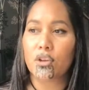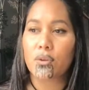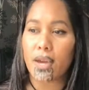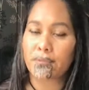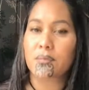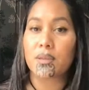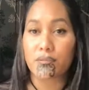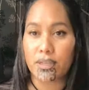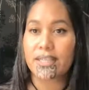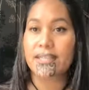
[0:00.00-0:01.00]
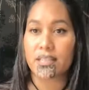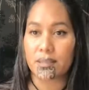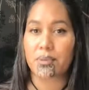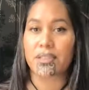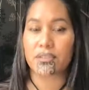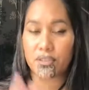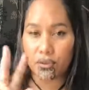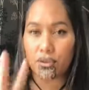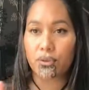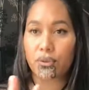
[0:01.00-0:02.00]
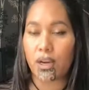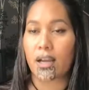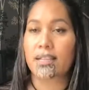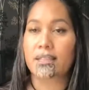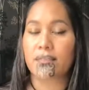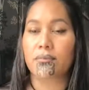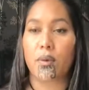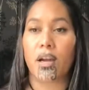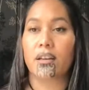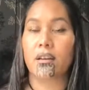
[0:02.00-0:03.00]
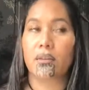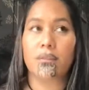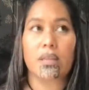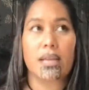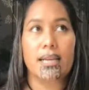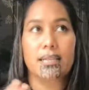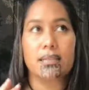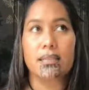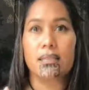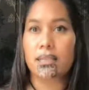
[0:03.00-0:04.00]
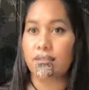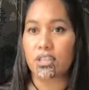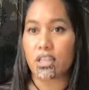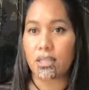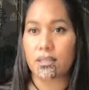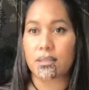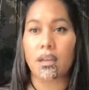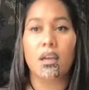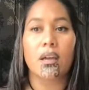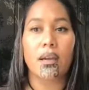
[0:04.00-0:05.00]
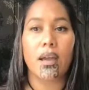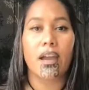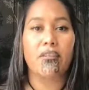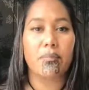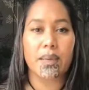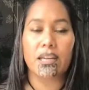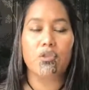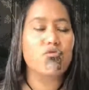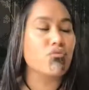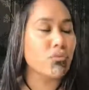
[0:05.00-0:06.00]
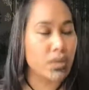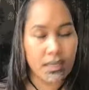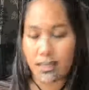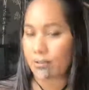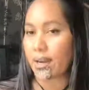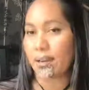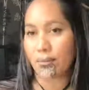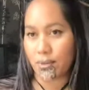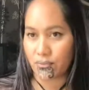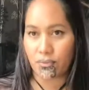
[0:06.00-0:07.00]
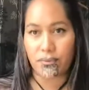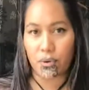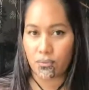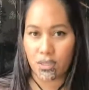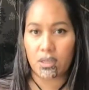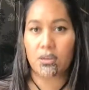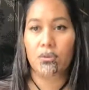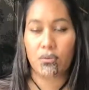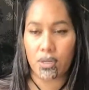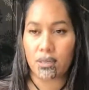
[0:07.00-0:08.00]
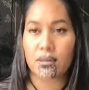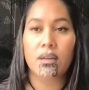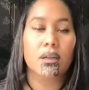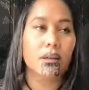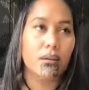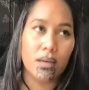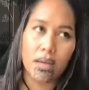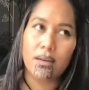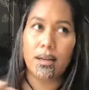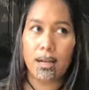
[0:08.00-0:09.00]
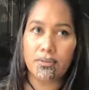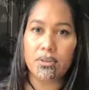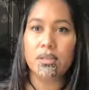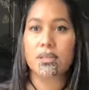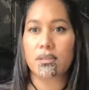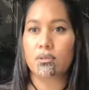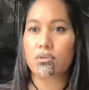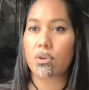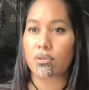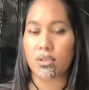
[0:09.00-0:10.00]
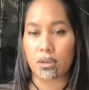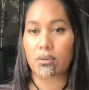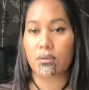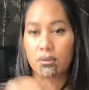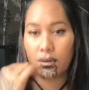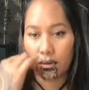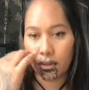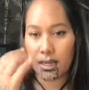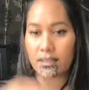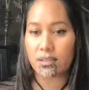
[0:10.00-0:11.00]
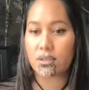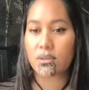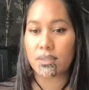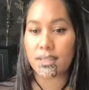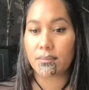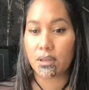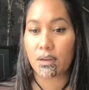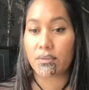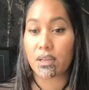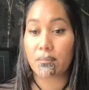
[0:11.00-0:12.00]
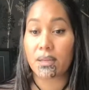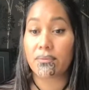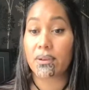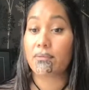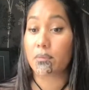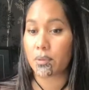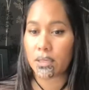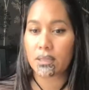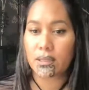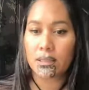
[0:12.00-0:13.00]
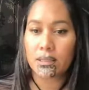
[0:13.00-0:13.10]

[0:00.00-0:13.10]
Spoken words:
You have to be really disciplined. So 2 clients of mine over the last 6-7 years have been really great with revolving credit. Others, not so. Okay, so it's not something I recommend for everybody.